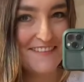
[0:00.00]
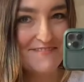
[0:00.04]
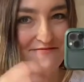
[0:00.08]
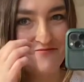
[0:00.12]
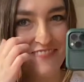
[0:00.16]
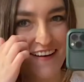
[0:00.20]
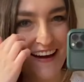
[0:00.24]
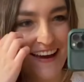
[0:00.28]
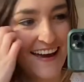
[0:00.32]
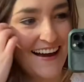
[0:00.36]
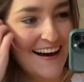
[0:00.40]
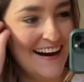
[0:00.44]

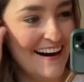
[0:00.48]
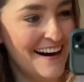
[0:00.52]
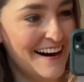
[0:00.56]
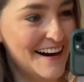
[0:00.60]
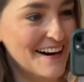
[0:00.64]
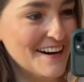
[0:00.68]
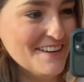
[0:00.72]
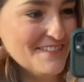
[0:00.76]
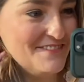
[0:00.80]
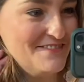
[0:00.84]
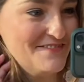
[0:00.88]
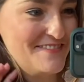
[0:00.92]
My
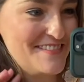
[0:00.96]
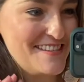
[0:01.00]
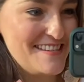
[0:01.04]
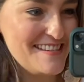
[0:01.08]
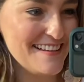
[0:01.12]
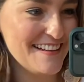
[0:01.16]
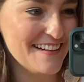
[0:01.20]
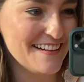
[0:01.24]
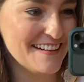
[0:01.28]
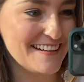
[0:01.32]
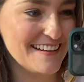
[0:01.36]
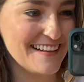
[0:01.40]
arms
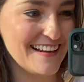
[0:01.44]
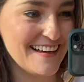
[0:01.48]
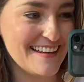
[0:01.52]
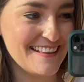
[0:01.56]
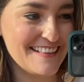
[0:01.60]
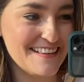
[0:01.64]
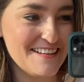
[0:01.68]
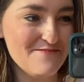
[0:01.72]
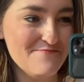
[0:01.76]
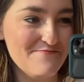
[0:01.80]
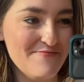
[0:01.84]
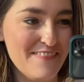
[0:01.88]
look
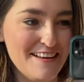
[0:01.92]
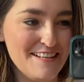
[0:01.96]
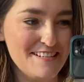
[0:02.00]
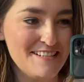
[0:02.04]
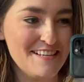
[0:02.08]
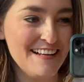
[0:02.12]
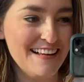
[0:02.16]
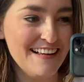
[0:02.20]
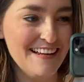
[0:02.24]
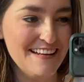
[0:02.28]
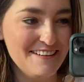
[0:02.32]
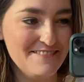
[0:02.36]
like the
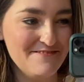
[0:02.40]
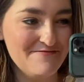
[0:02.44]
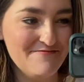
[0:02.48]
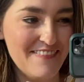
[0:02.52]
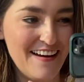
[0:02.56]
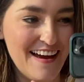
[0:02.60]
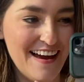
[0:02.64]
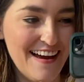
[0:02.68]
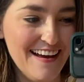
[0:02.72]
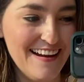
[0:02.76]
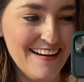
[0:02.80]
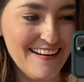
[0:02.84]
Michelin
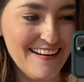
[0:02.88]
Man.